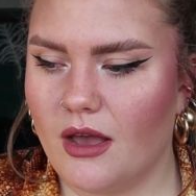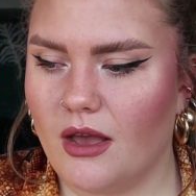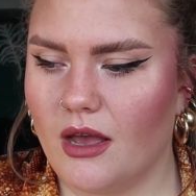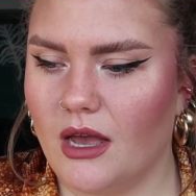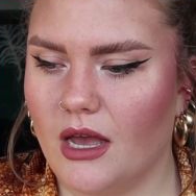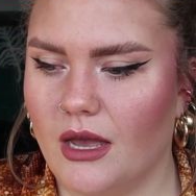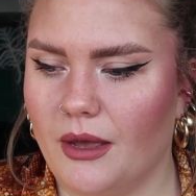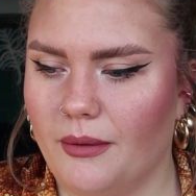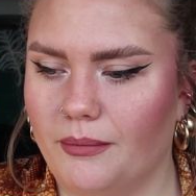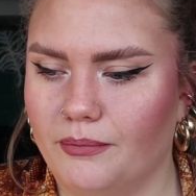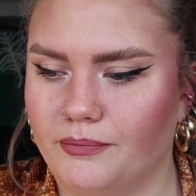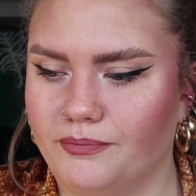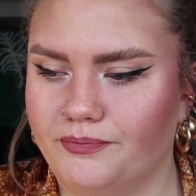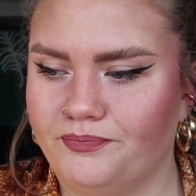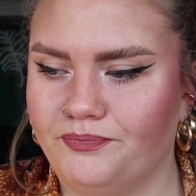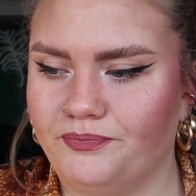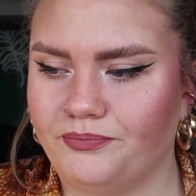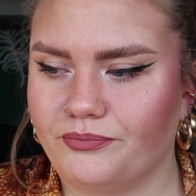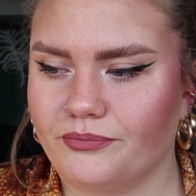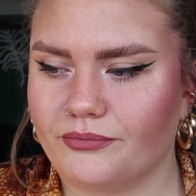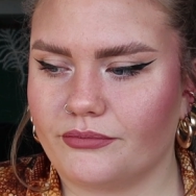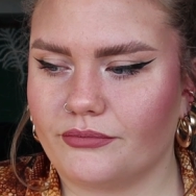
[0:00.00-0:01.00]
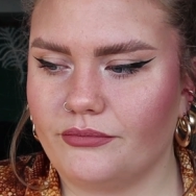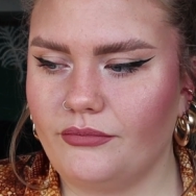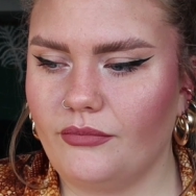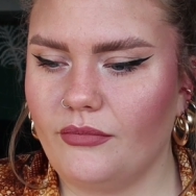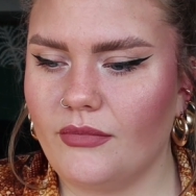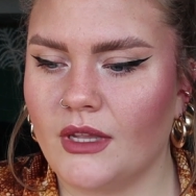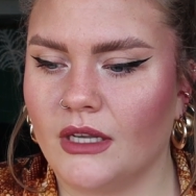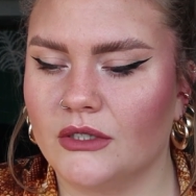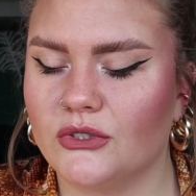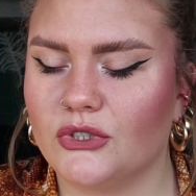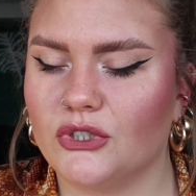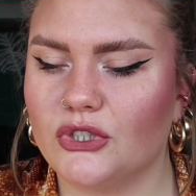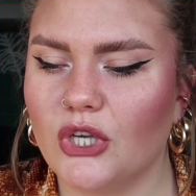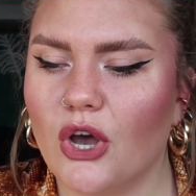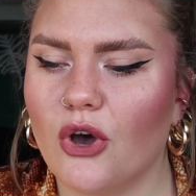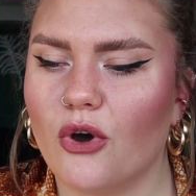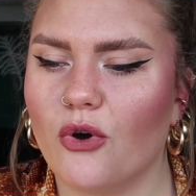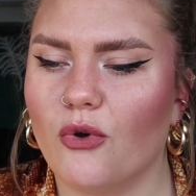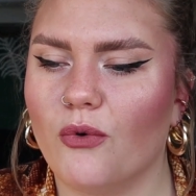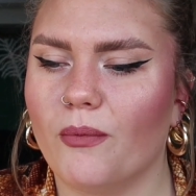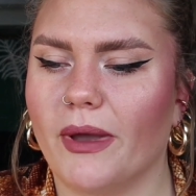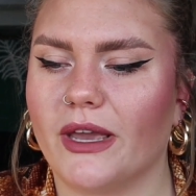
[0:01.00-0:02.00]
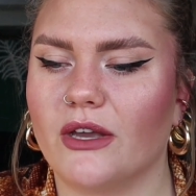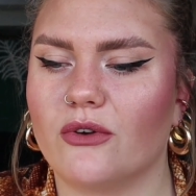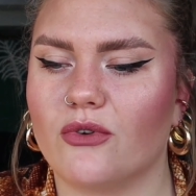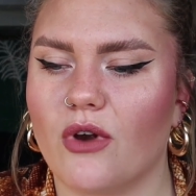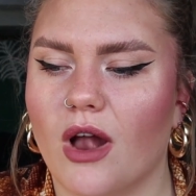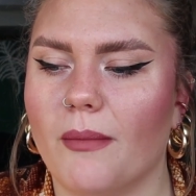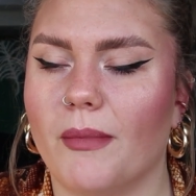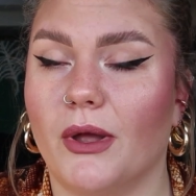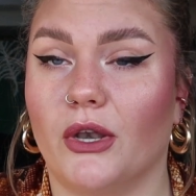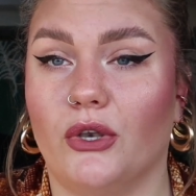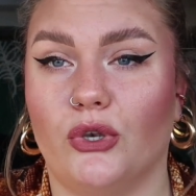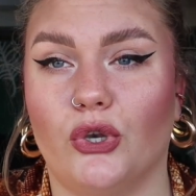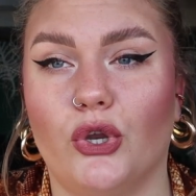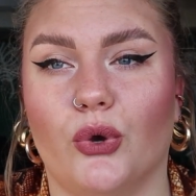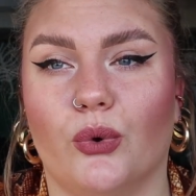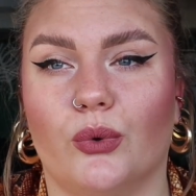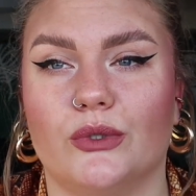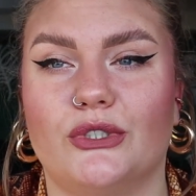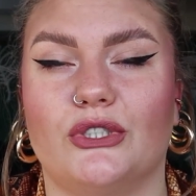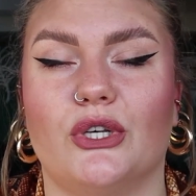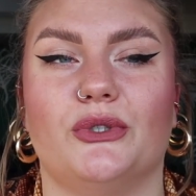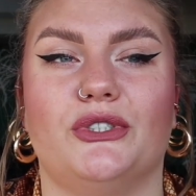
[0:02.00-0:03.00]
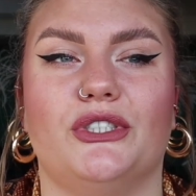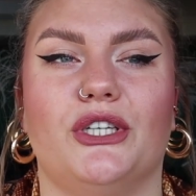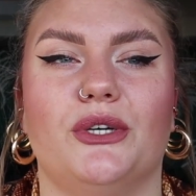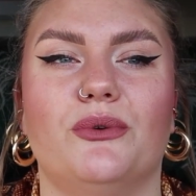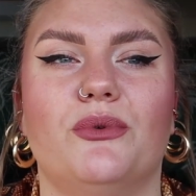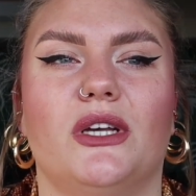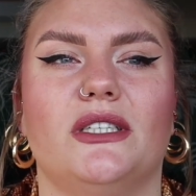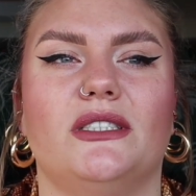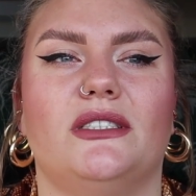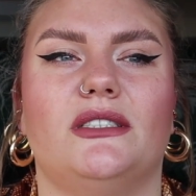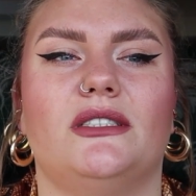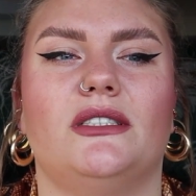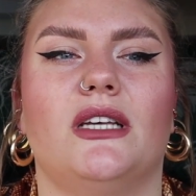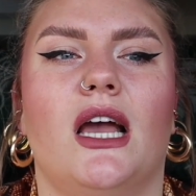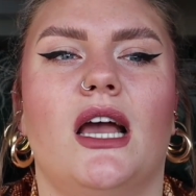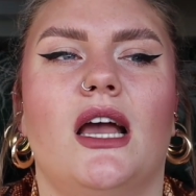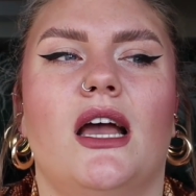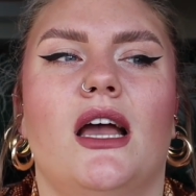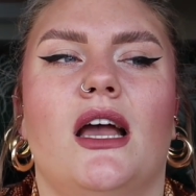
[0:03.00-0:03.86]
Um, so my grandma knew, so she was...